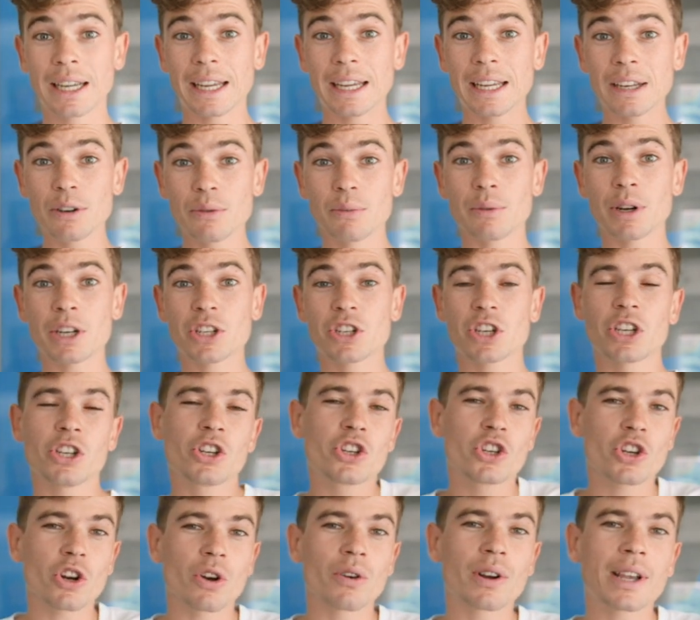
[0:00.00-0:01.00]
in which he
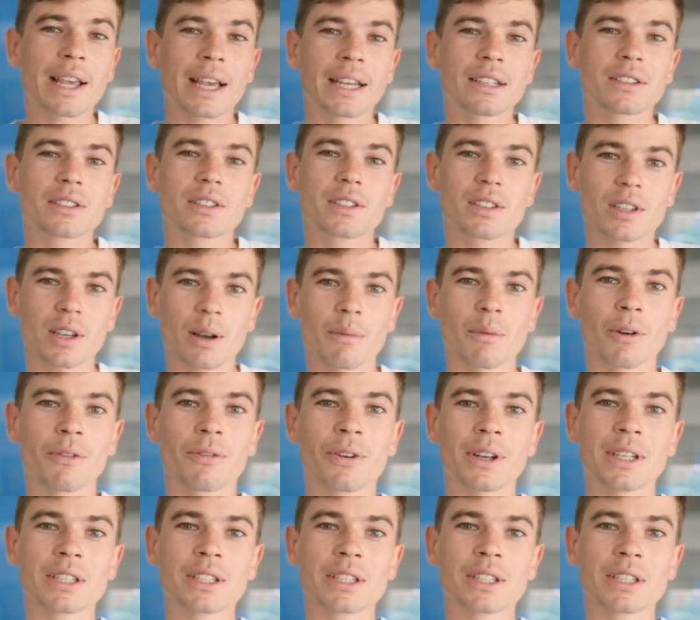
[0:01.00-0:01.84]
showcased some of